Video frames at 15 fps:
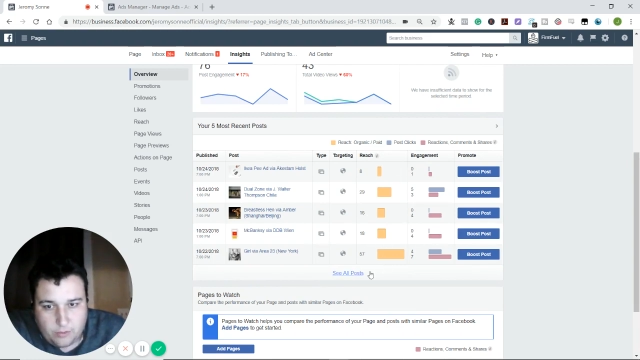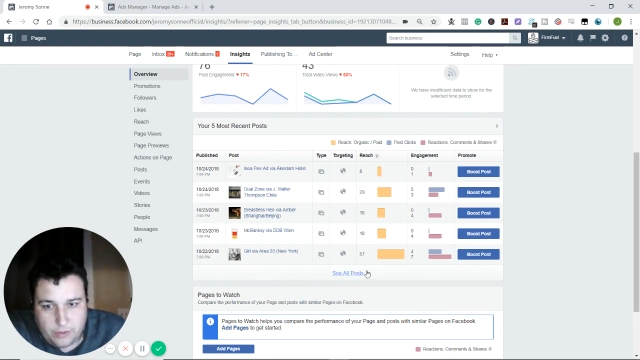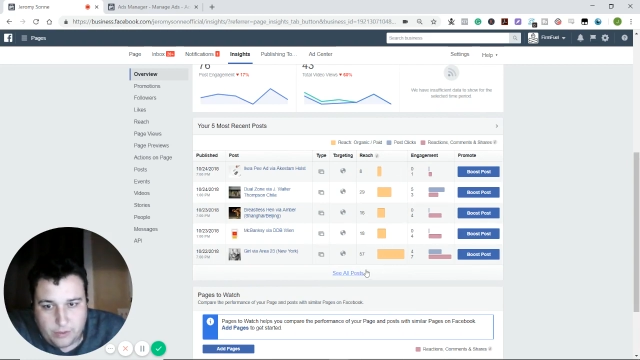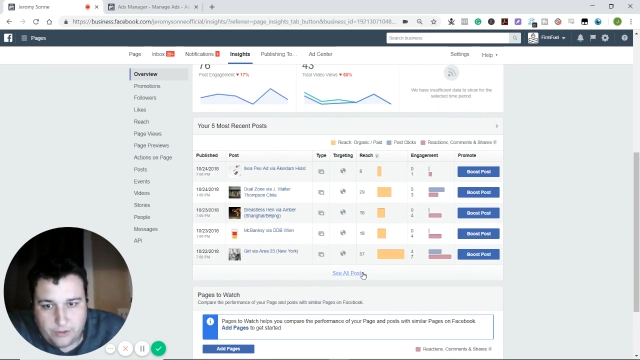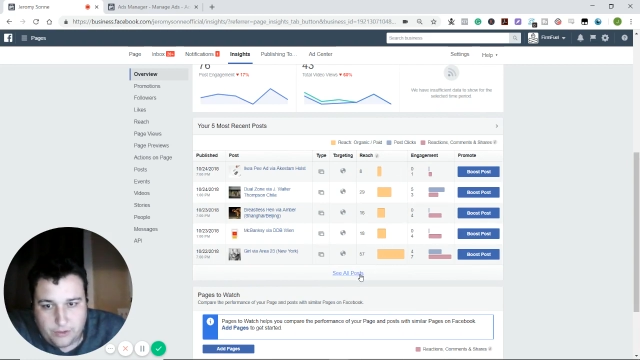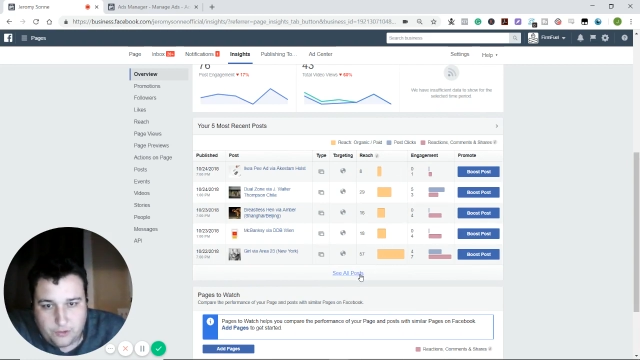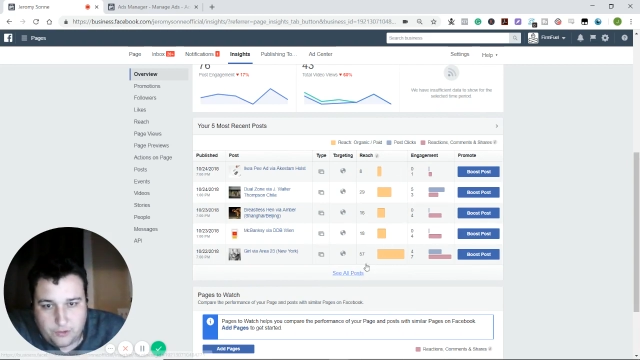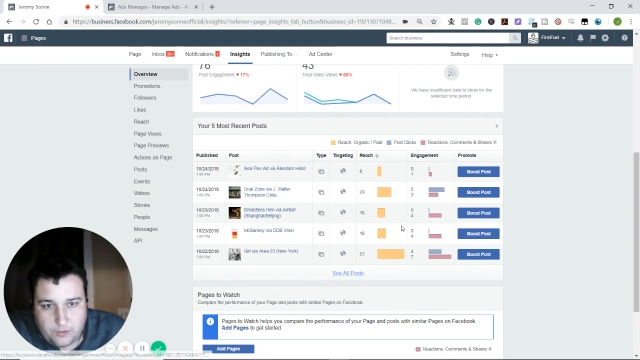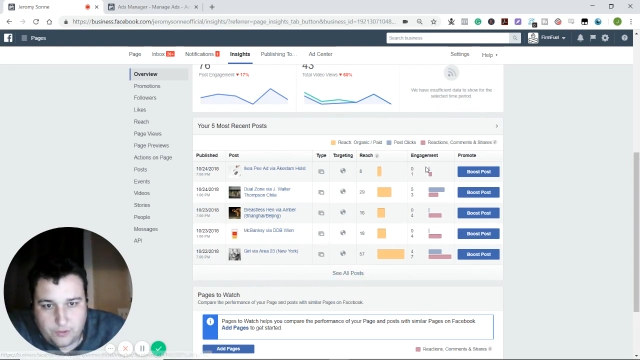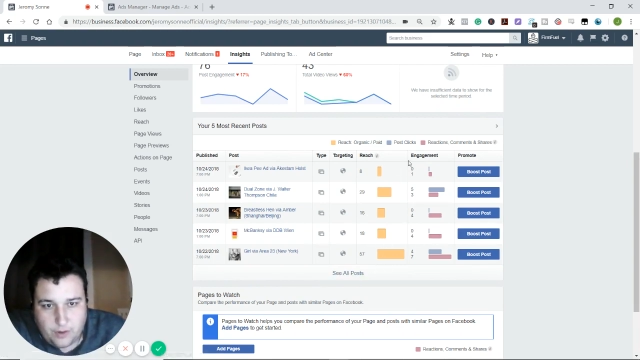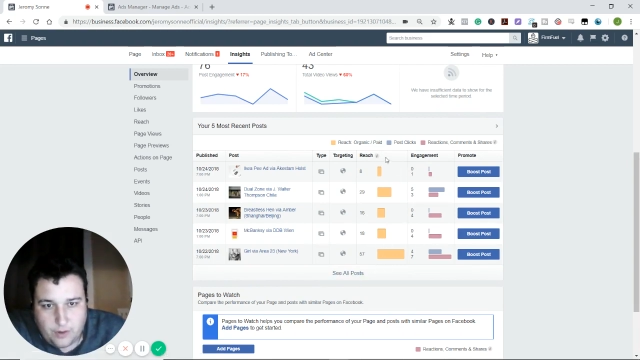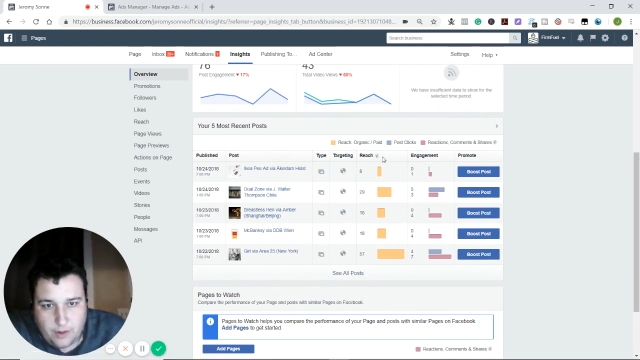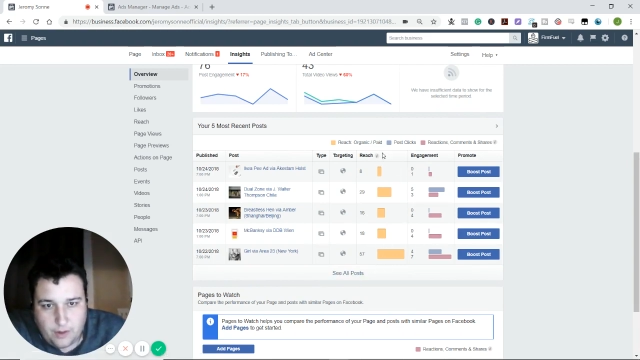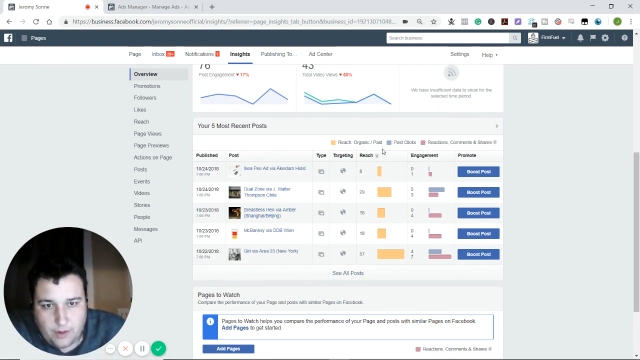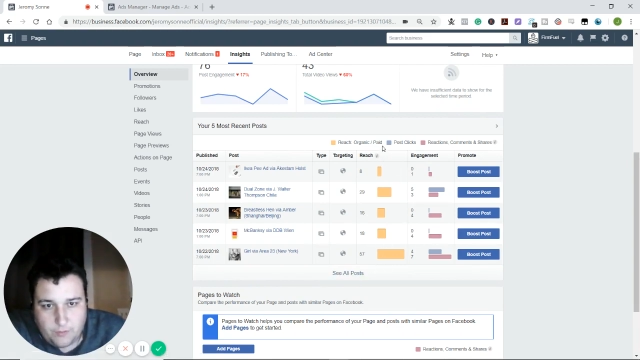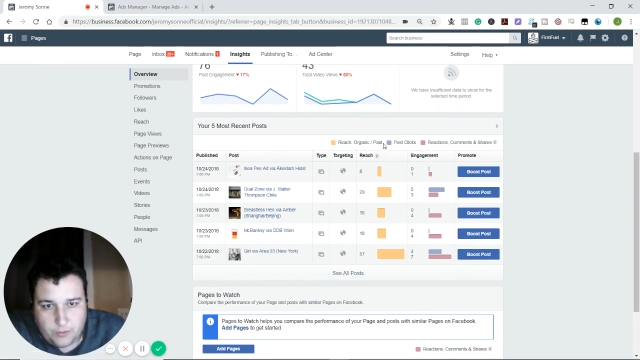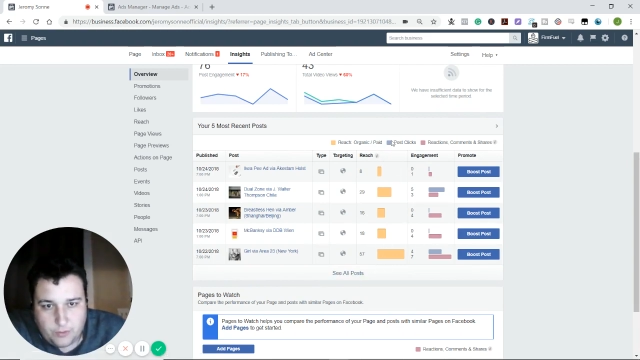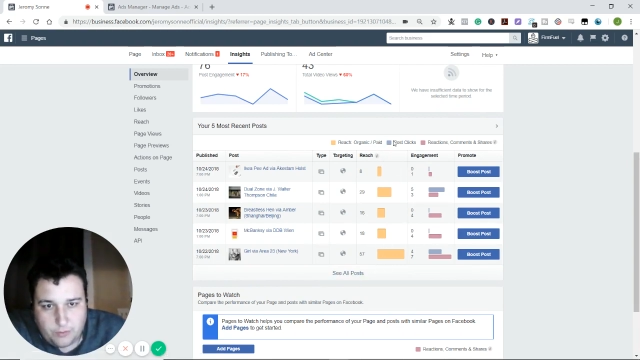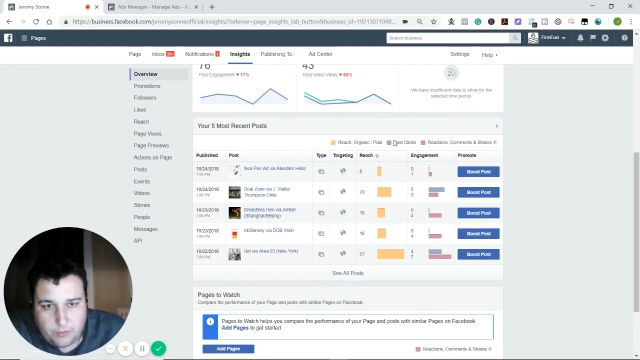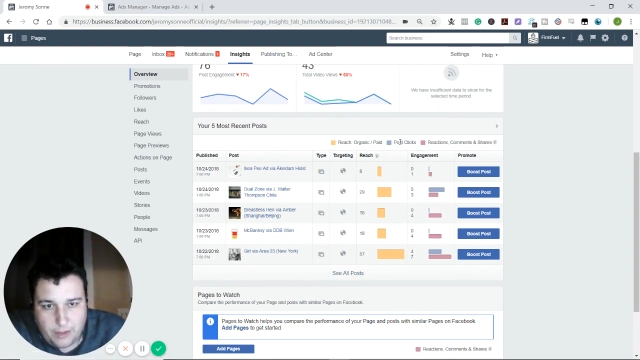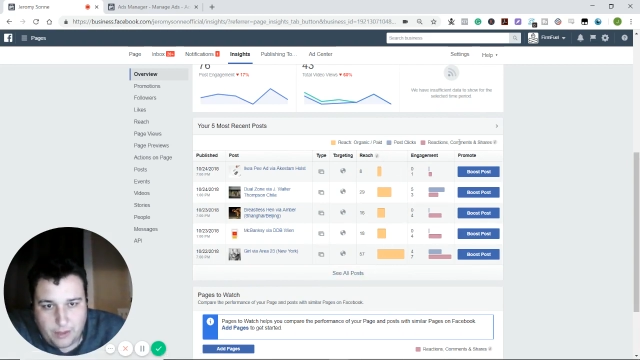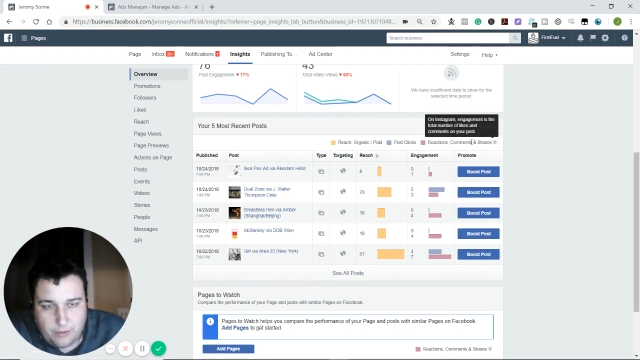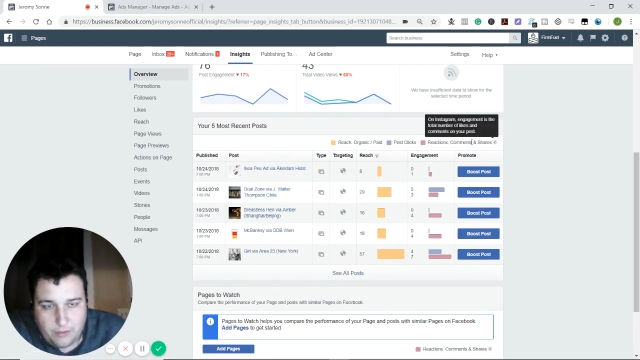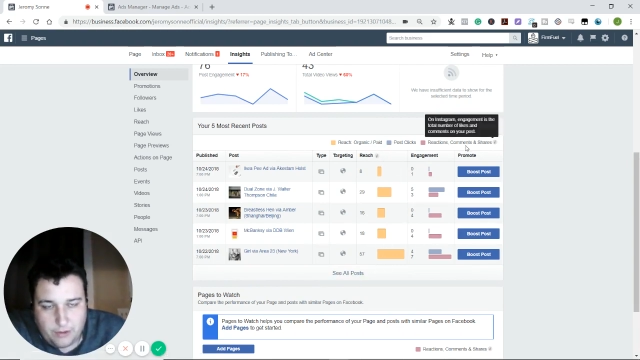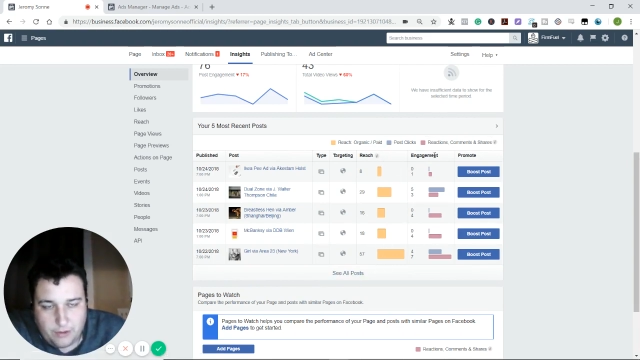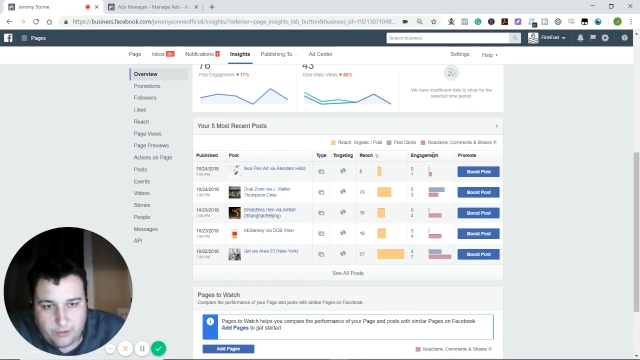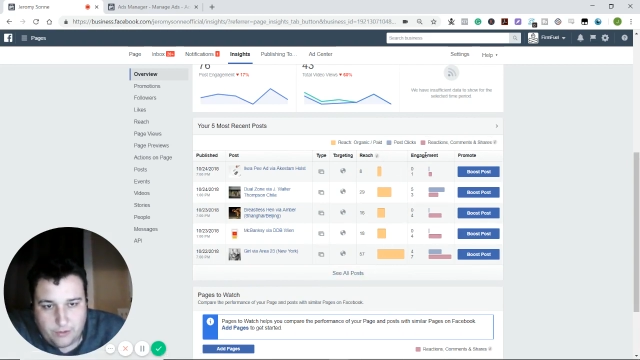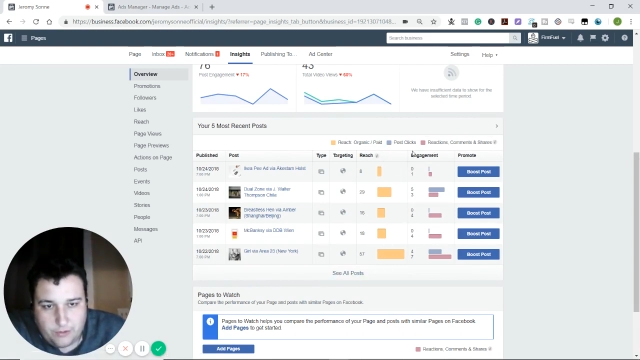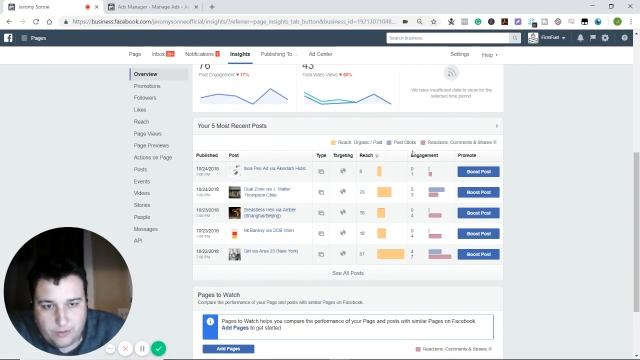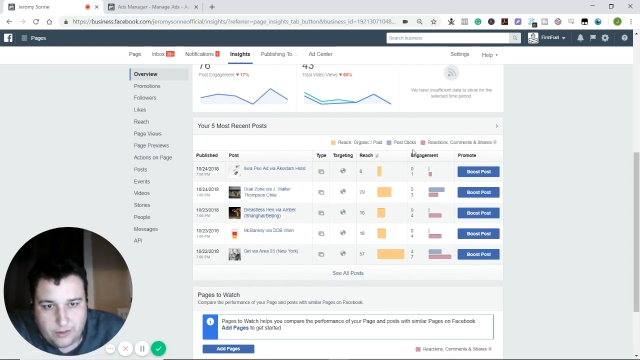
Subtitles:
reach versus paid reach.